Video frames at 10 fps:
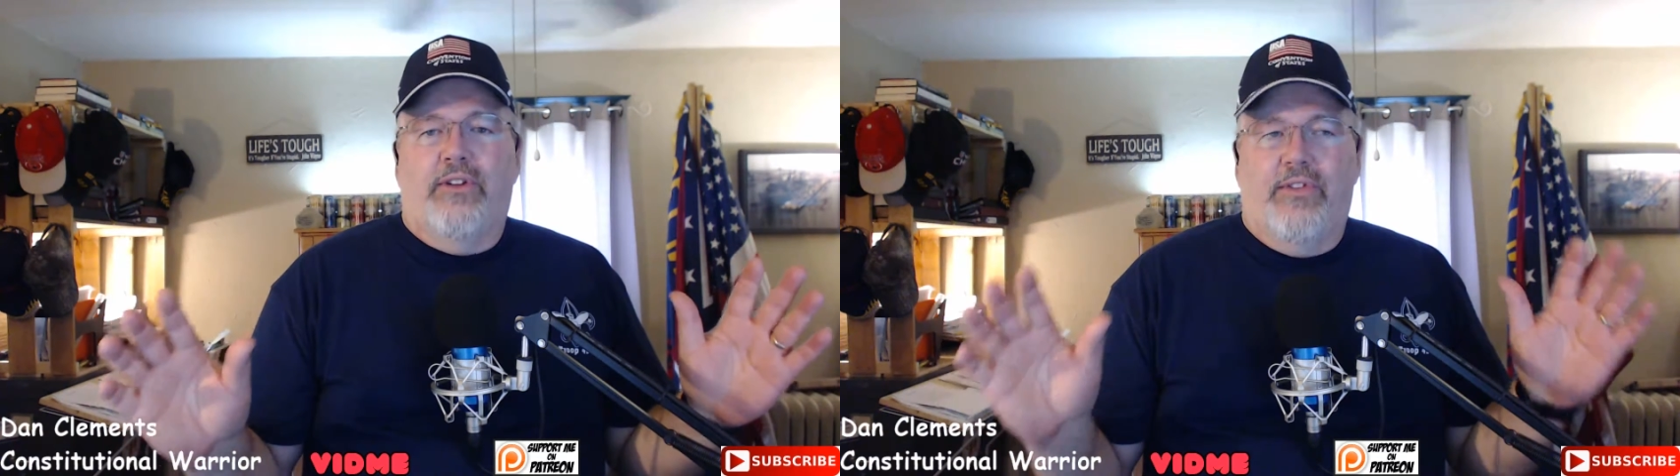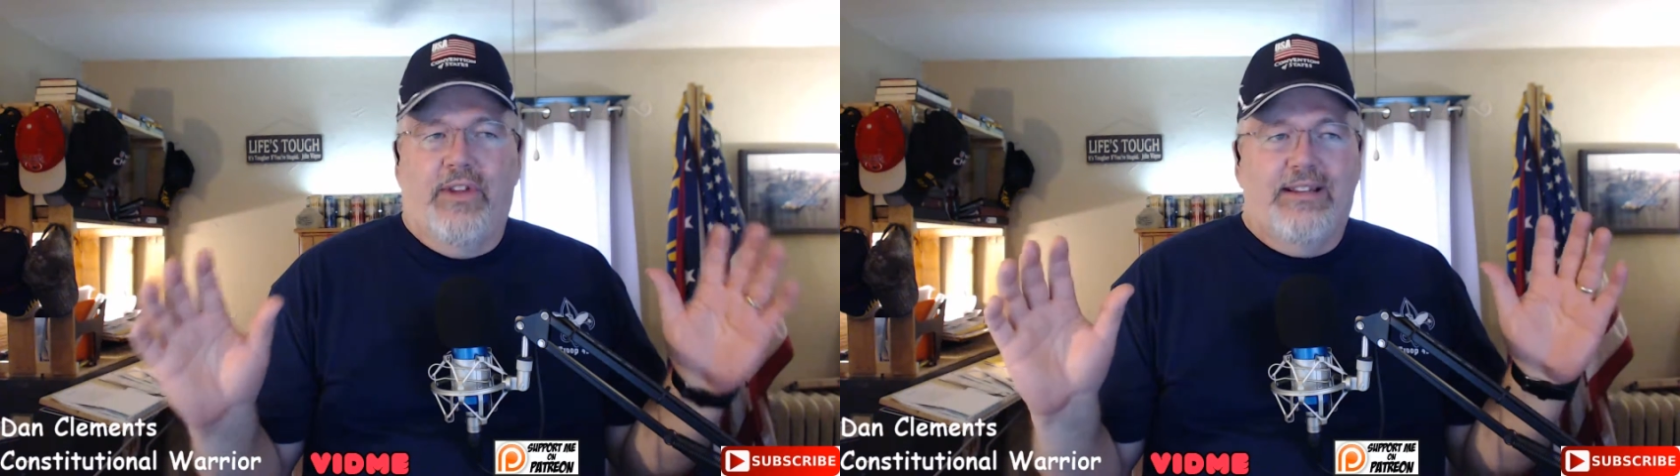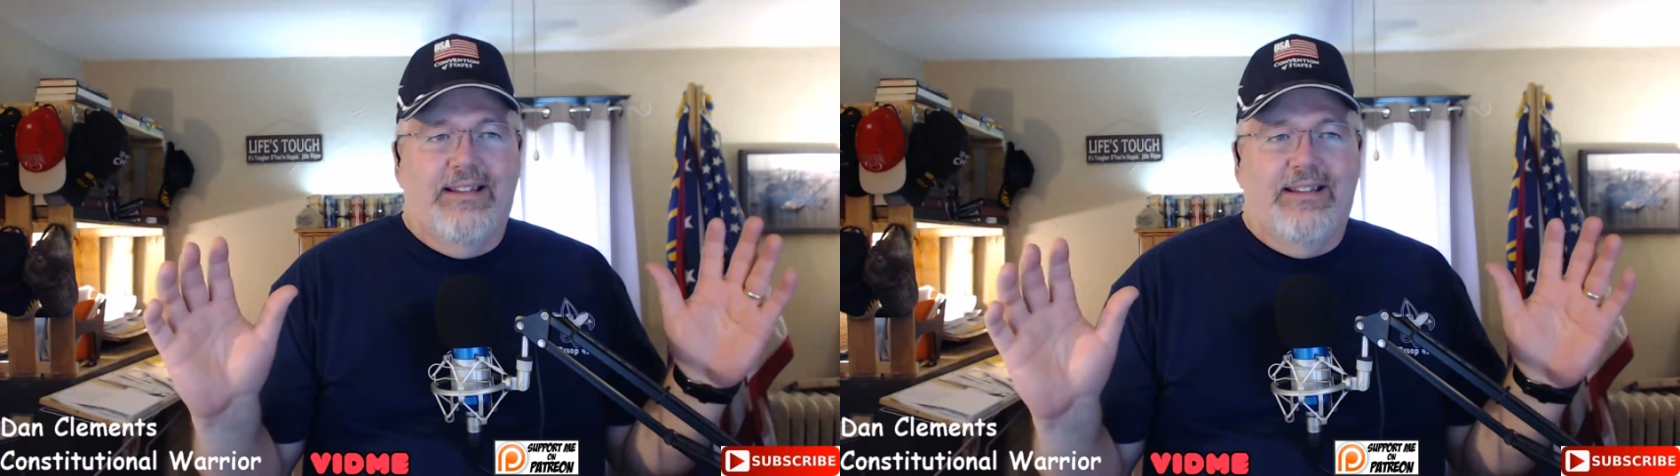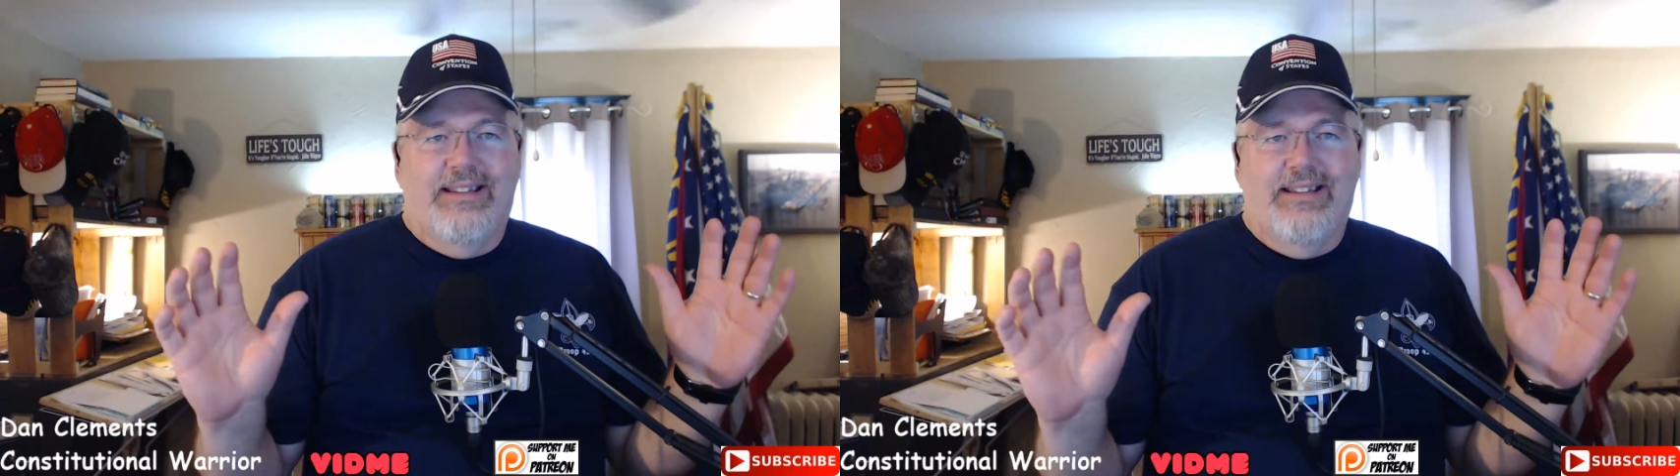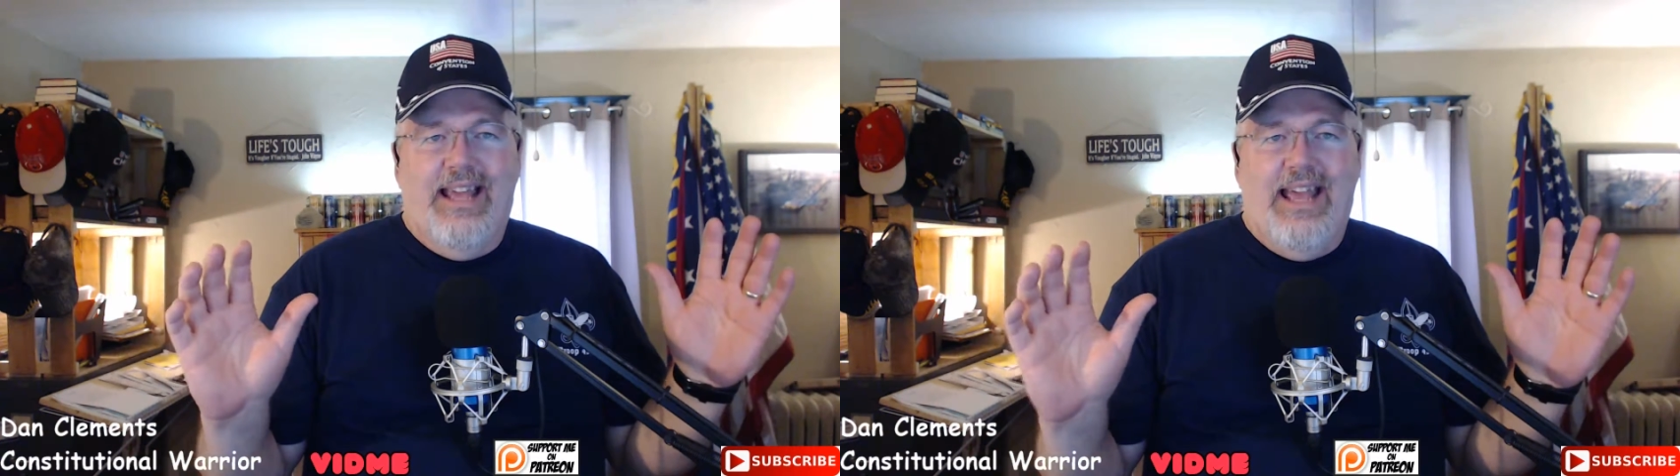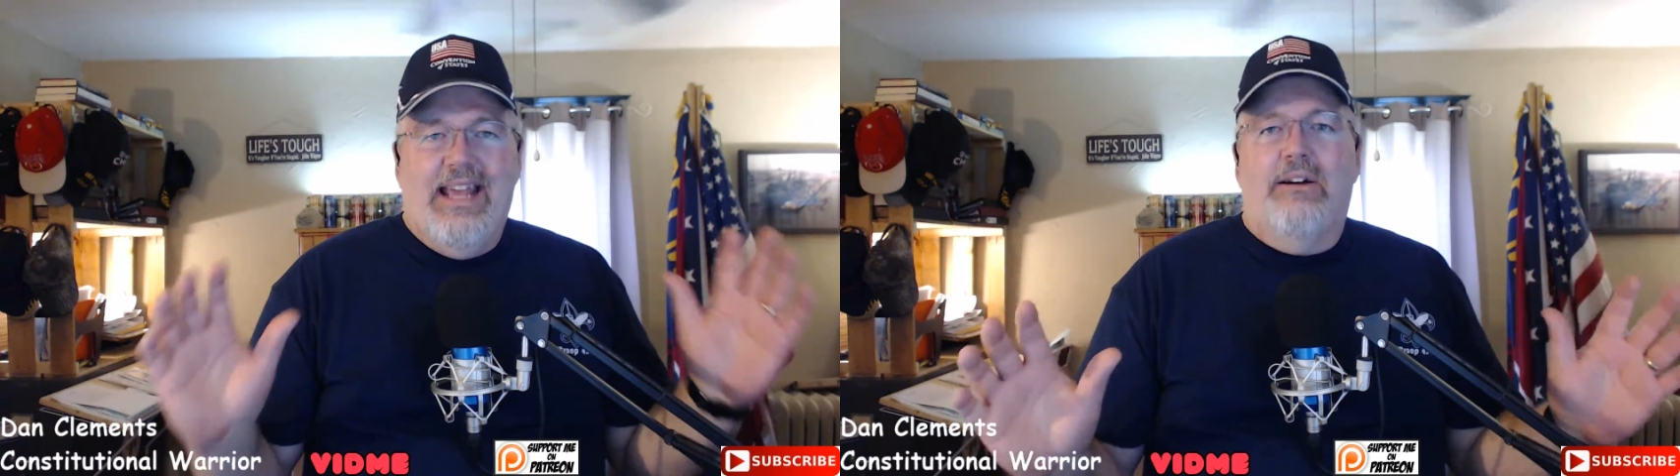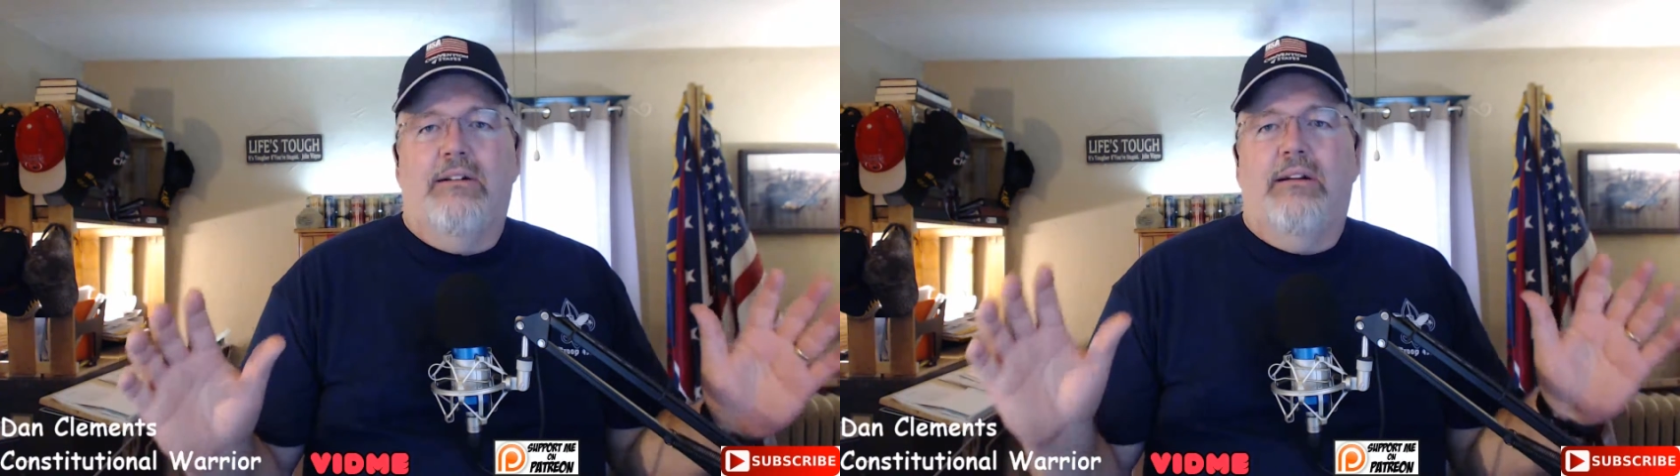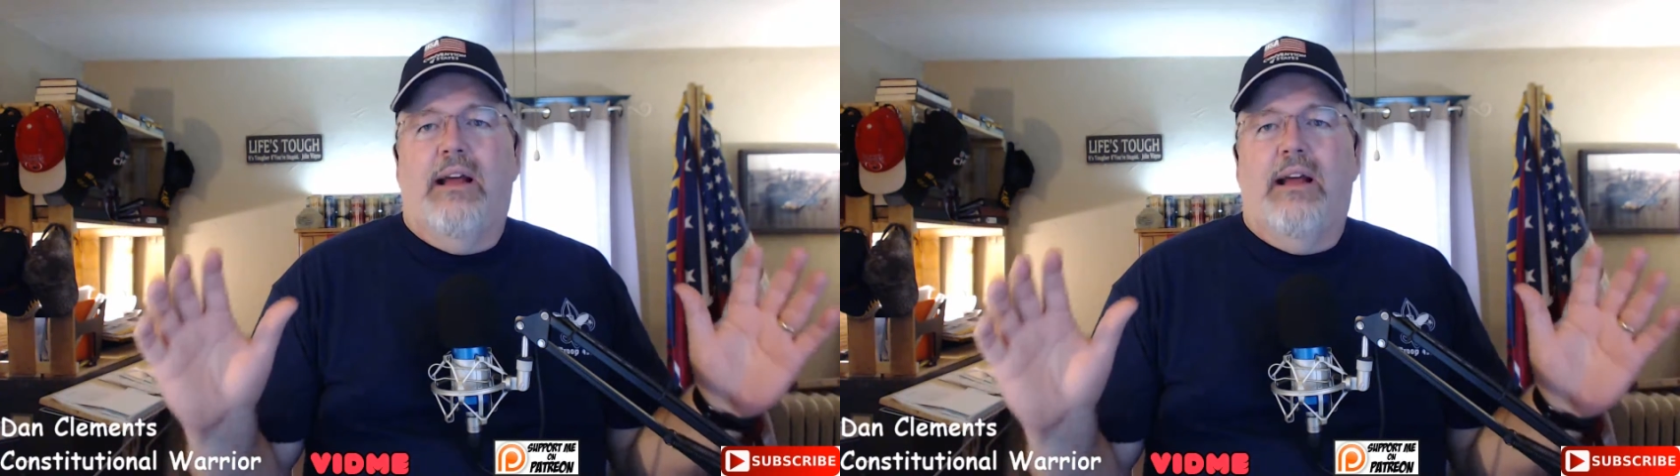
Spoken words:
I think that the anger,